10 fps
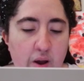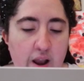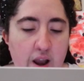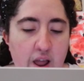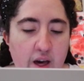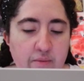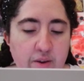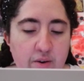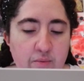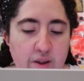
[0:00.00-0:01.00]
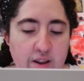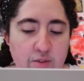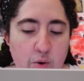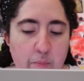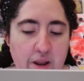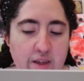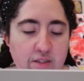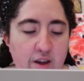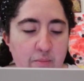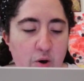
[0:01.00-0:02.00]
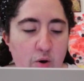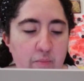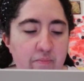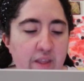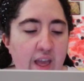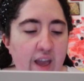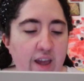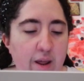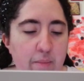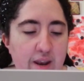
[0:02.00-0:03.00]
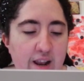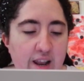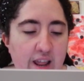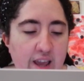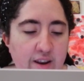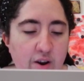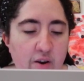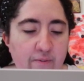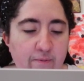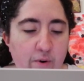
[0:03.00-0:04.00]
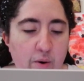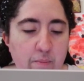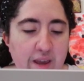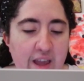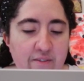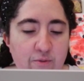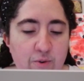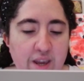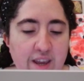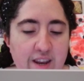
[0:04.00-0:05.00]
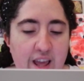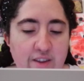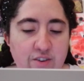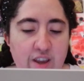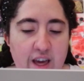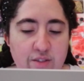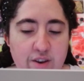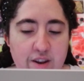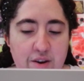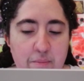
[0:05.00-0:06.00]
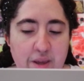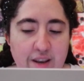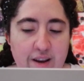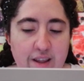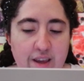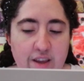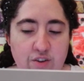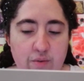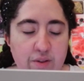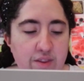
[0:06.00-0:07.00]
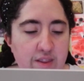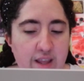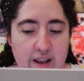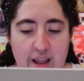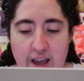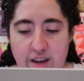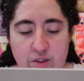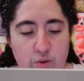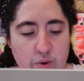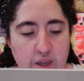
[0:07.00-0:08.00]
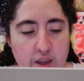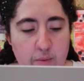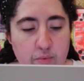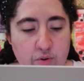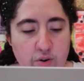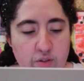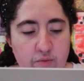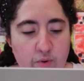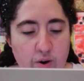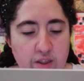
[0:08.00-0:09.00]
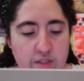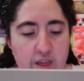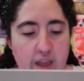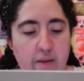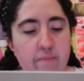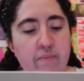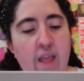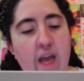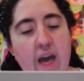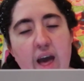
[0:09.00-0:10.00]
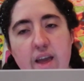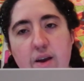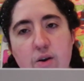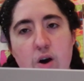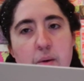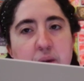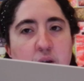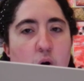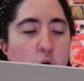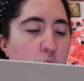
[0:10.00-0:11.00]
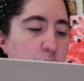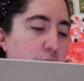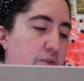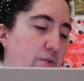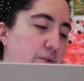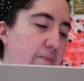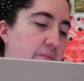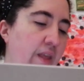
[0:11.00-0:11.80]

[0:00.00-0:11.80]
I love you. I really do. Please come home." And a minute later, her phone began ringing, and she answered it immediately, and she was delighted to hear Bruno's voice say, "I am coming home soon."